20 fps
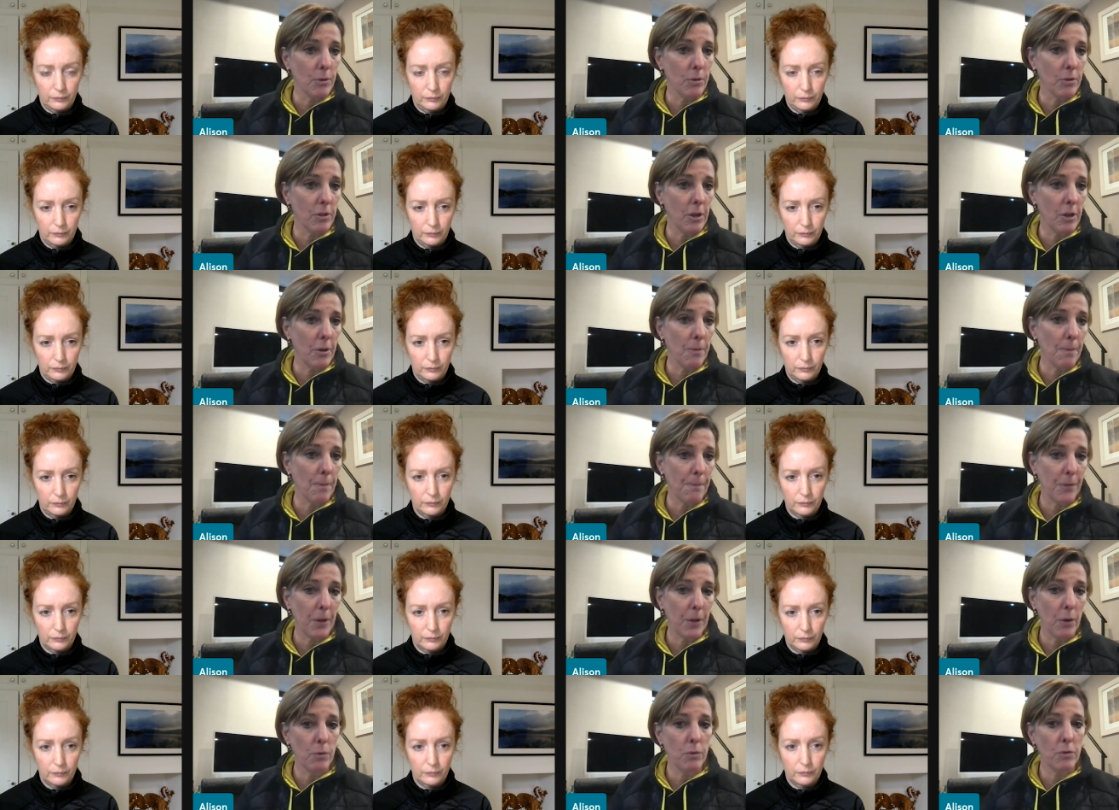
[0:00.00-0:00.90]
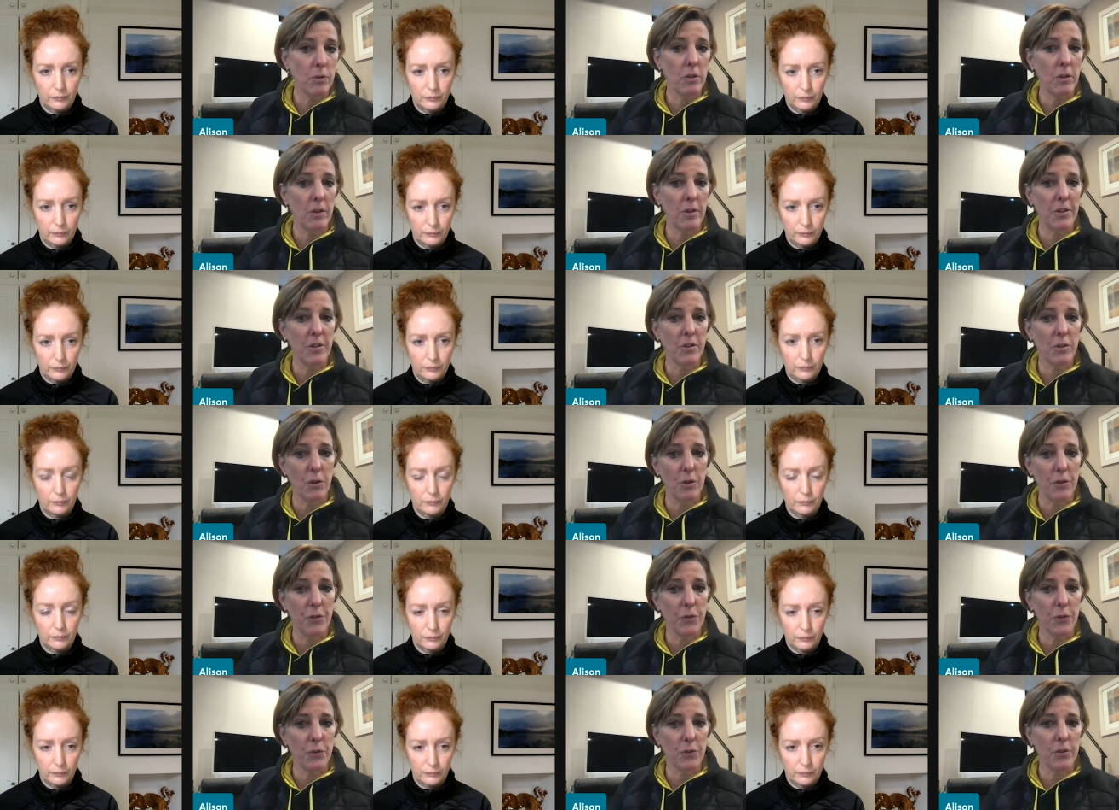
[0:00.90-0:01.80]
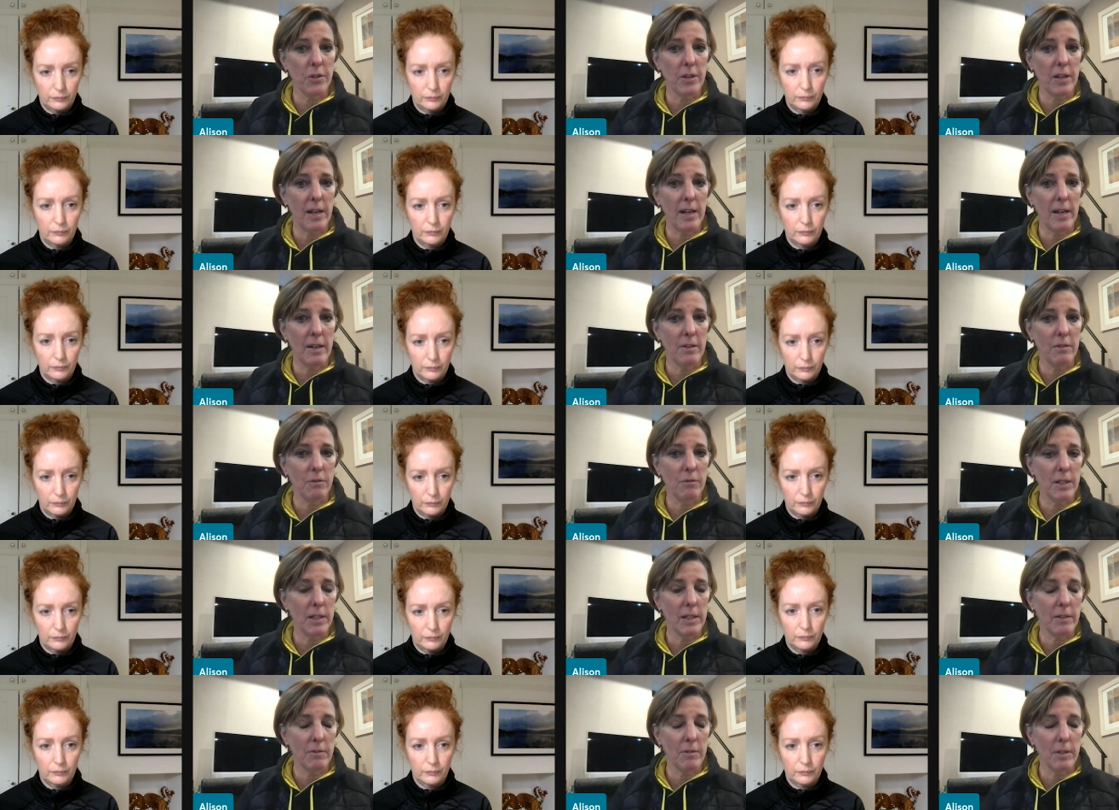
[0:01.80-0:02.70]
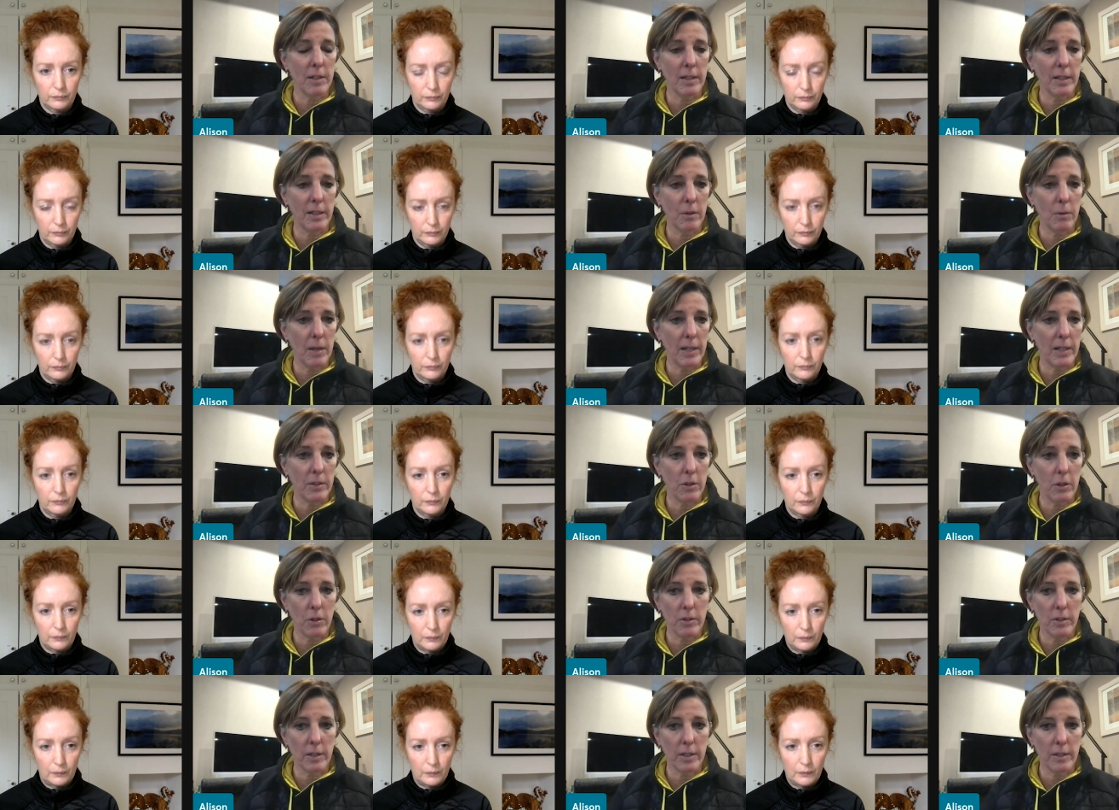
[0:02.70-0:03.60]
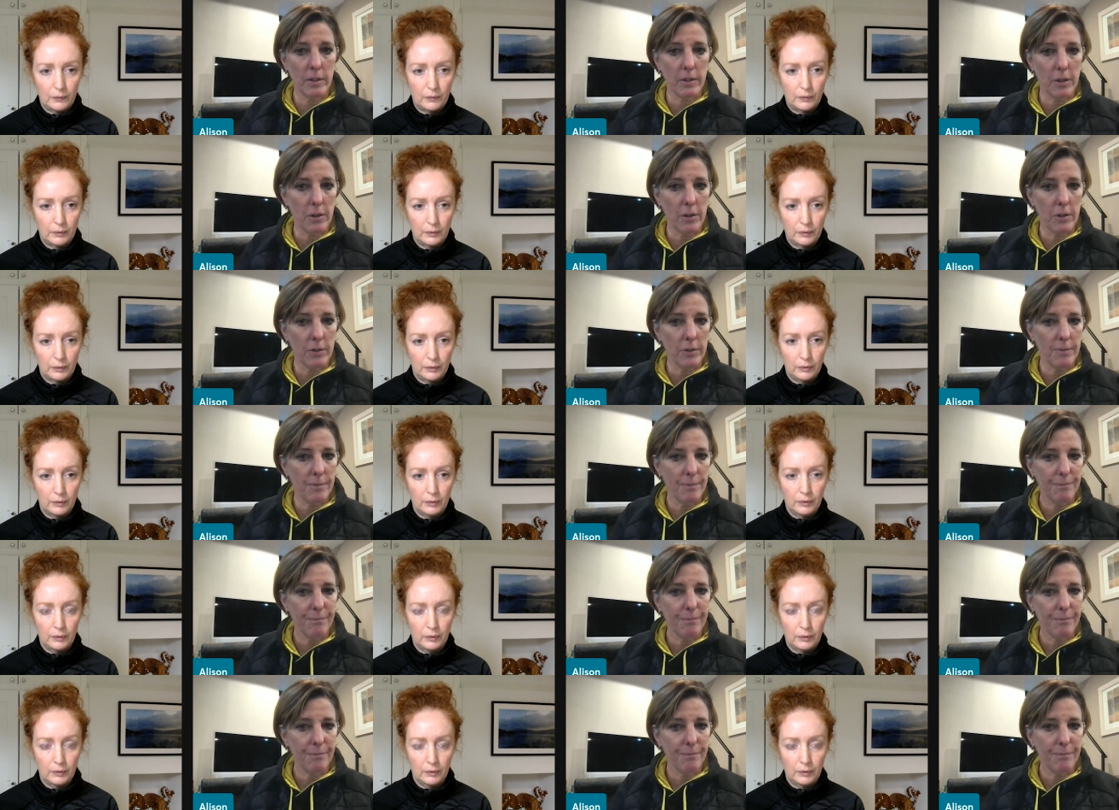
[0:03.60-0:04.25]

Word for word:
Speaker 1: So those are the sort of nuts that are really, really quite toxic to dogs.